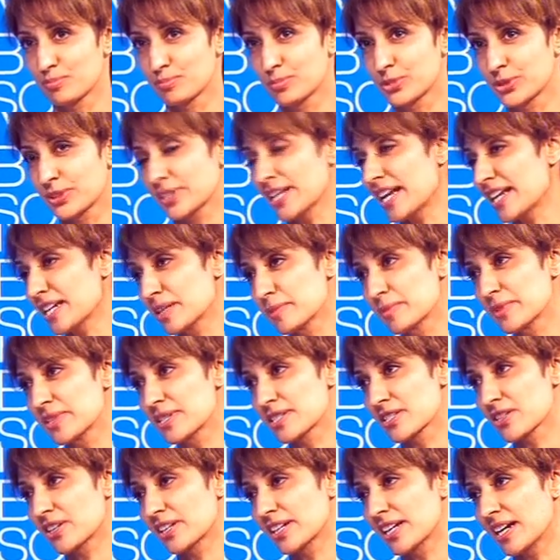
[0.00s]
put
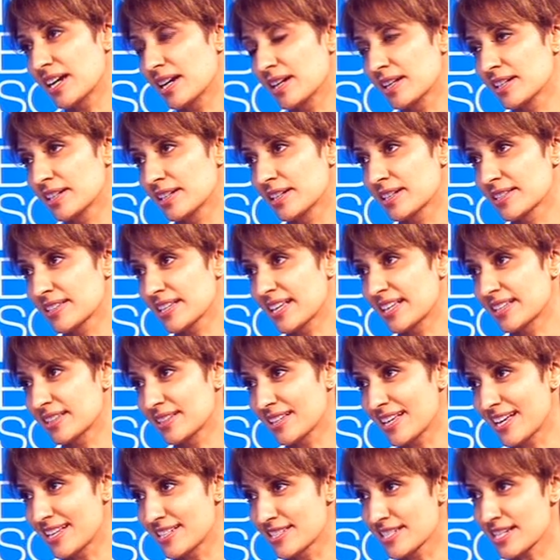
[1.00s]
animals on our earth
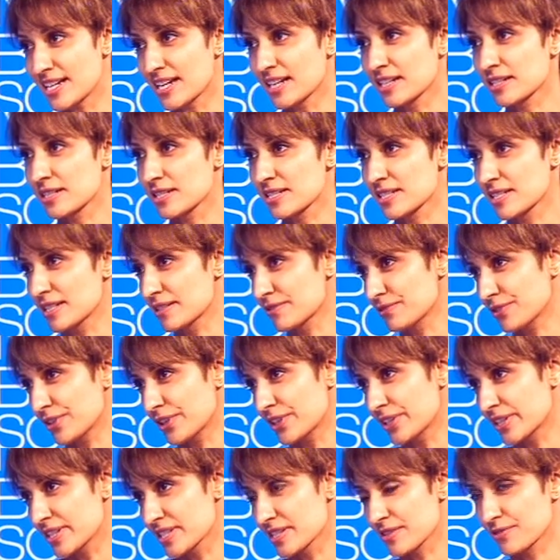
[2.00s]
and jungles and
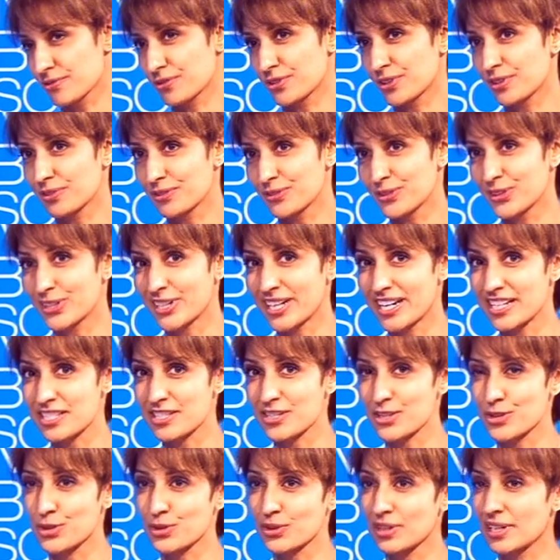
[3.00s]
forests for
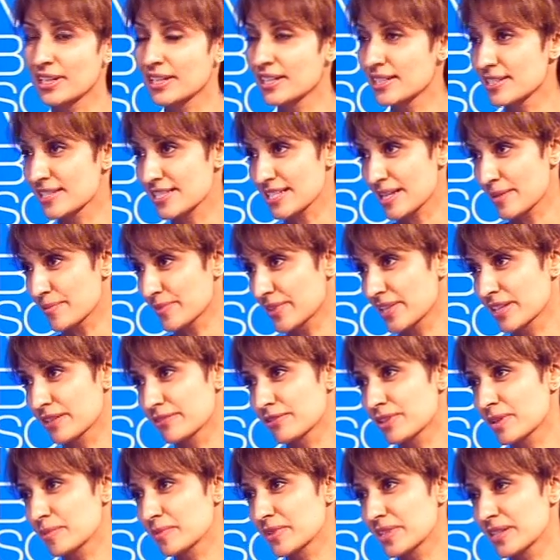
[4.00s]
us to learn
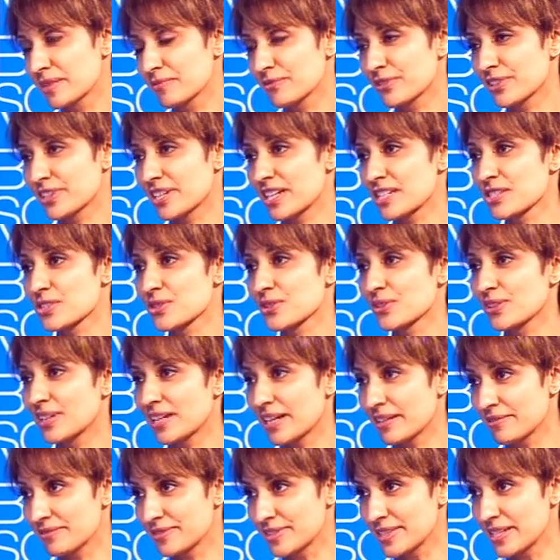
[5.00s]
something from them, for us to
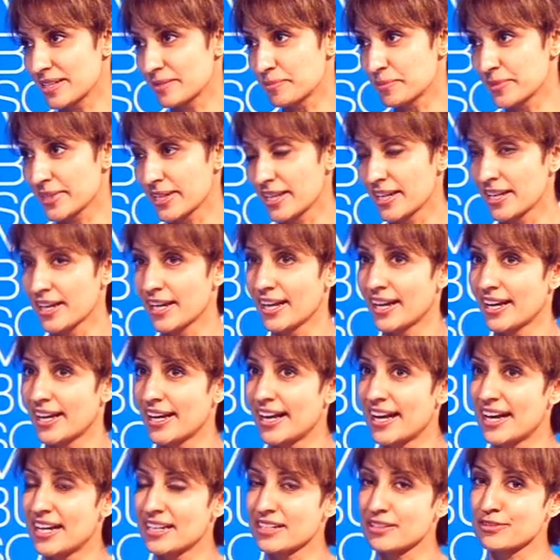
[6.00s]
love them,
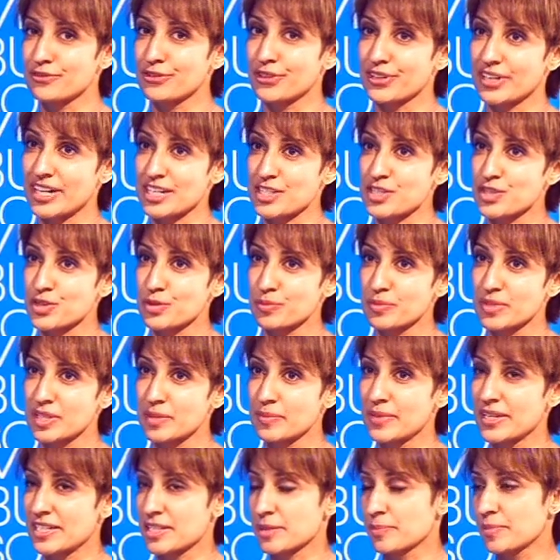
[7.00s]
and for us to
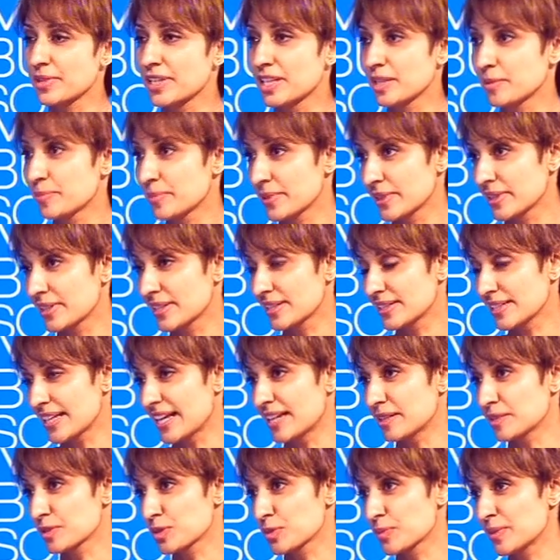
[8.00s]
be better people
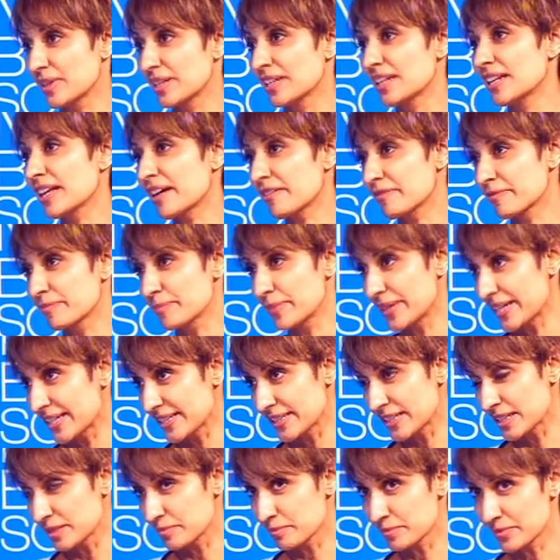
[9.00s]
and to be loved
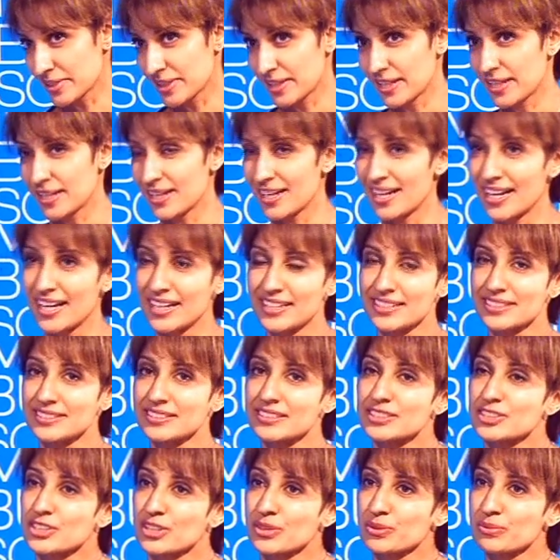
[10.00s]
by them.
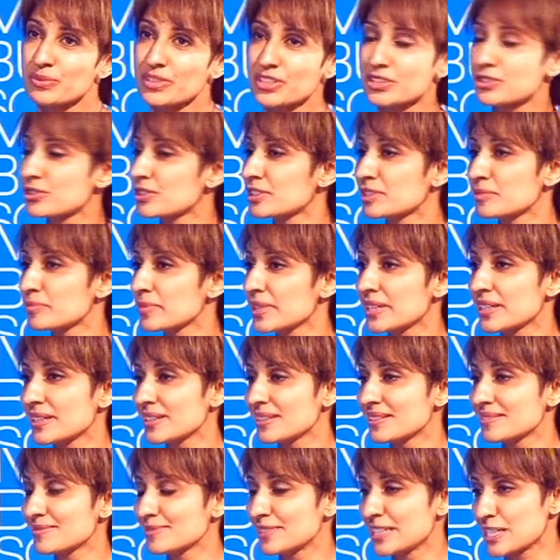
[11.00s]
And so we shouldn't
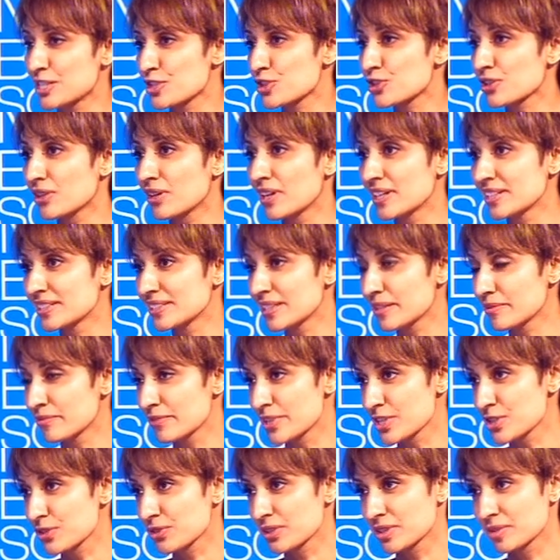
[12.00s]
be destroying them,
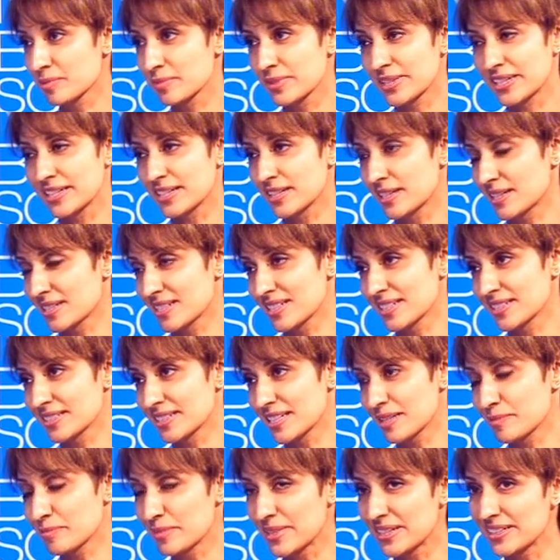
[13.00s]
we shouldn't be
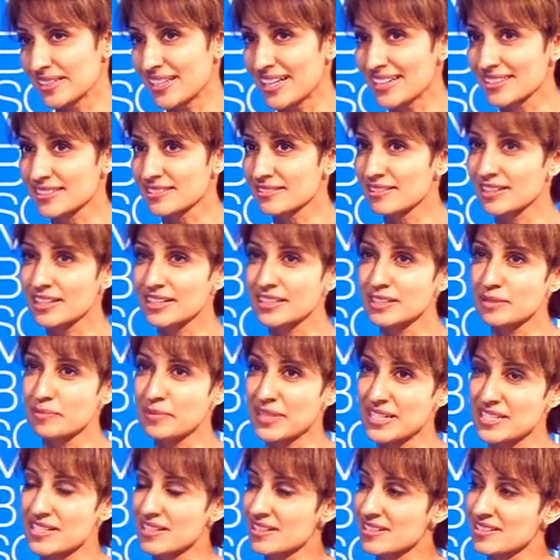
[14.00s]
hurting them. And that's really the
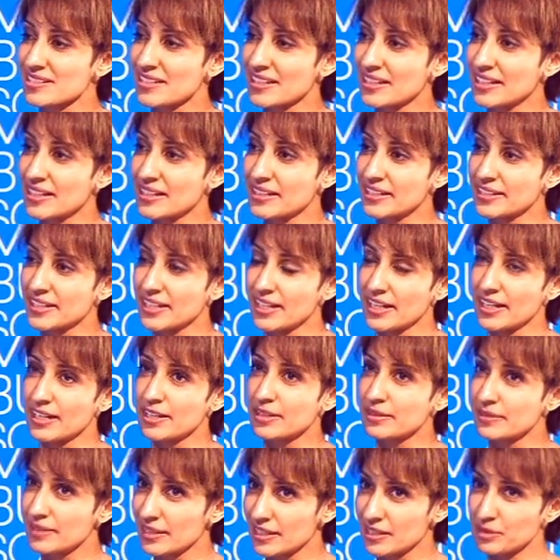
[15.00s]
message that I
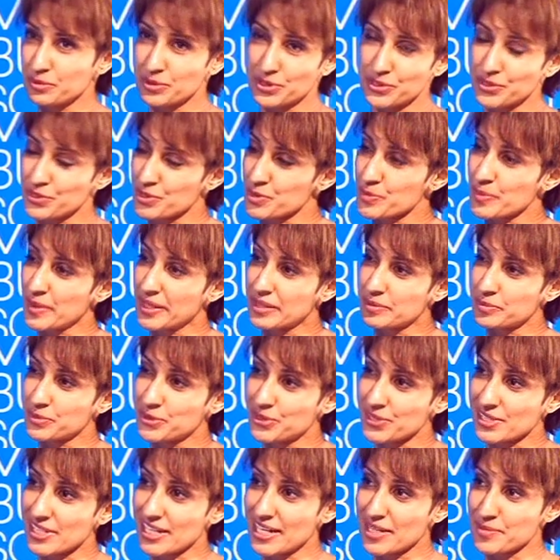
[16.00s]
really want to spend
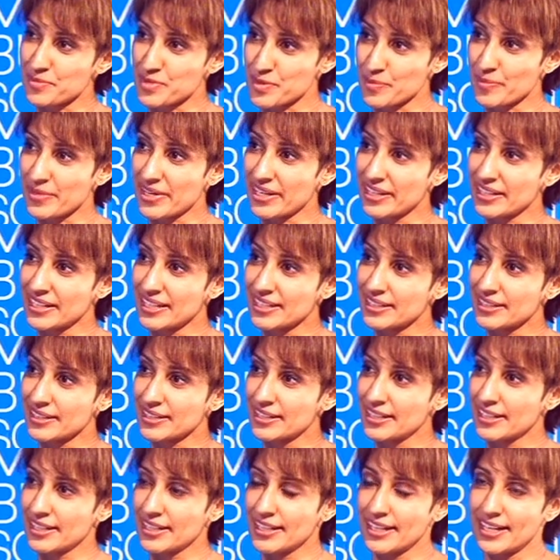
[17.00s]
more time
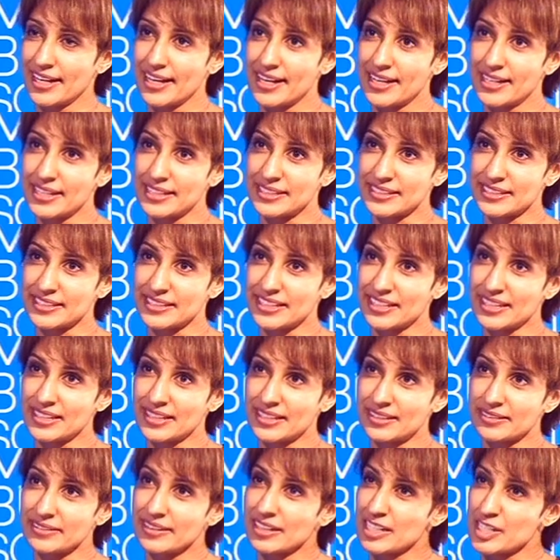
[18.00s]
spreading, and
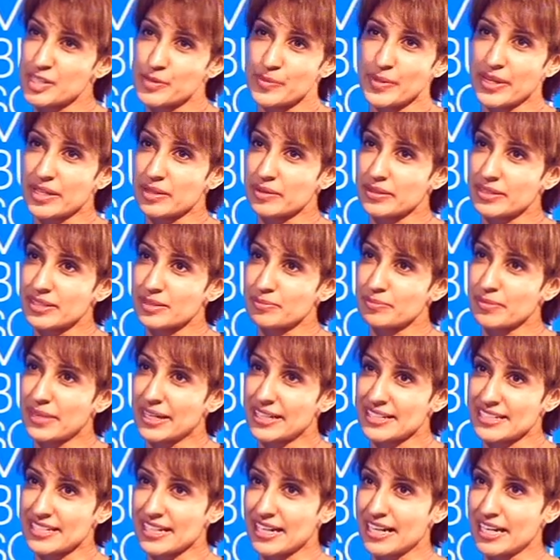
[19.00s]
really spend
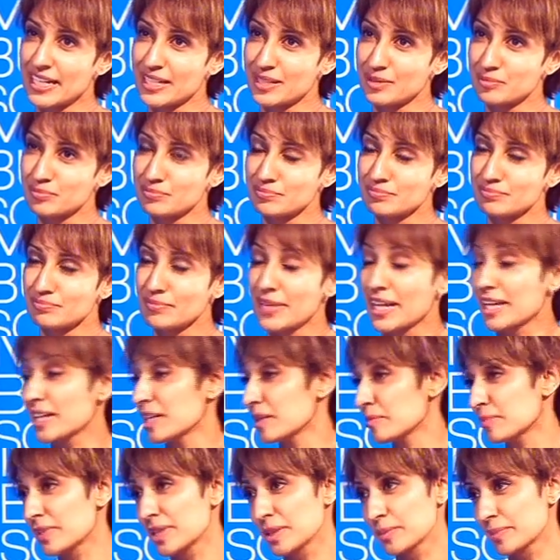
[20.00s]
my time
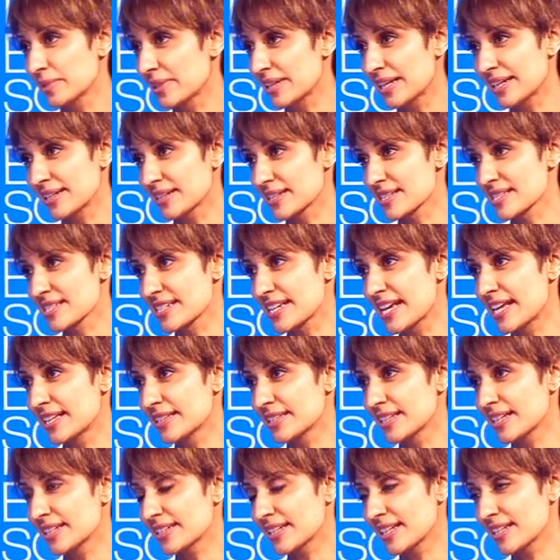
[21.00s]
making people
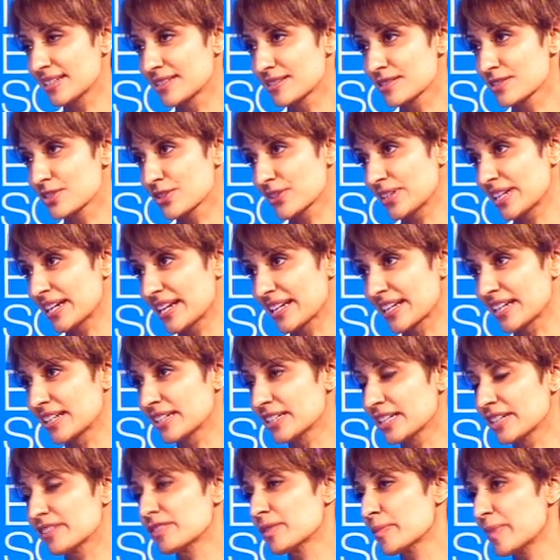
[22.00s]
understand that, and so that I
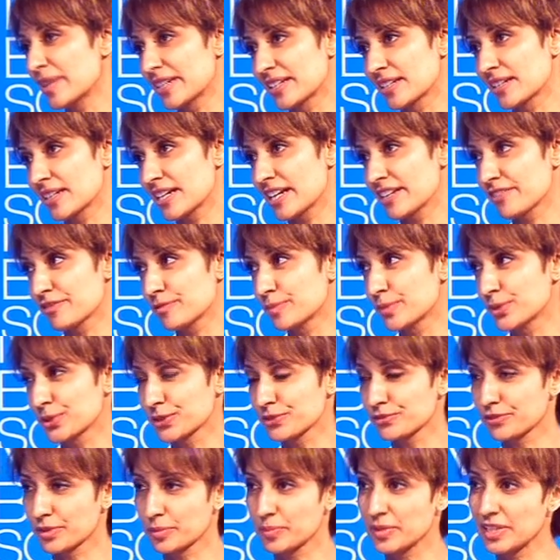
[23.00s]
can give a better life
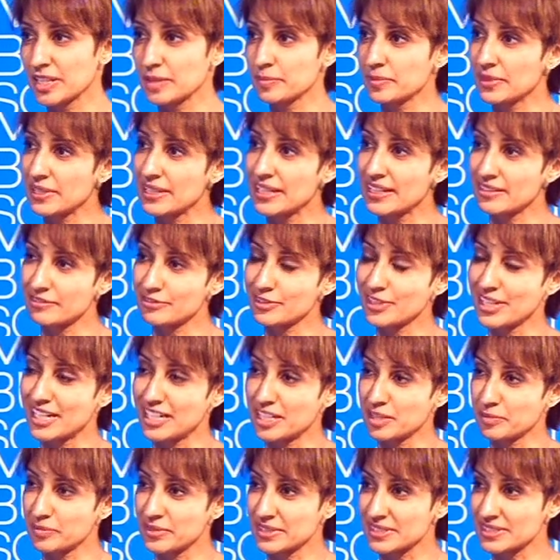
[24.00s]
both for people and for
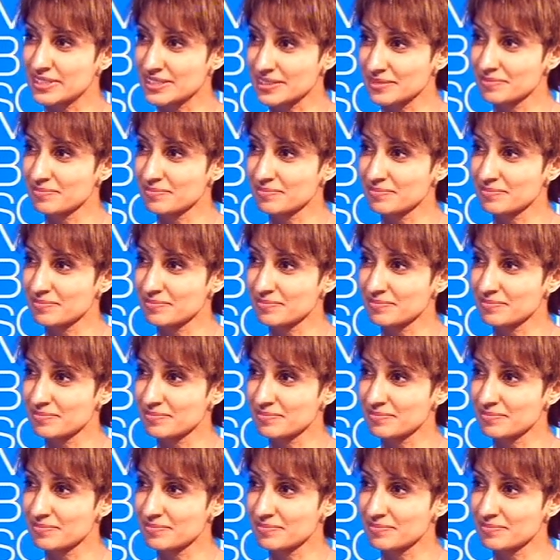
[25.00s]
animals.